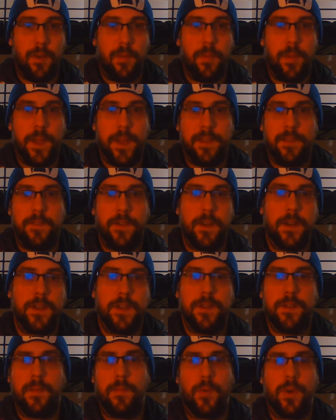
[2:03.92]
no place
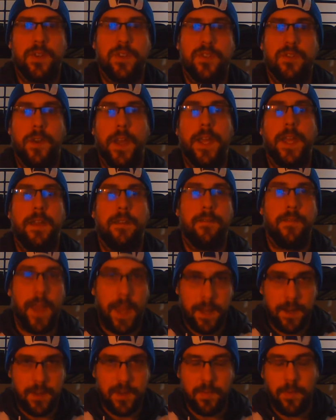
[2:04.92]
furnishes a more striking
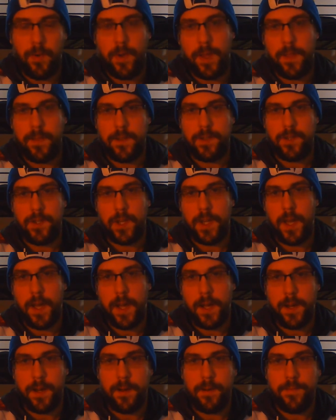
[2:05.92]
vantage point than
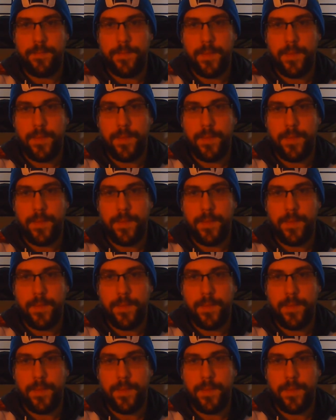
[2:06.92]
Chicago.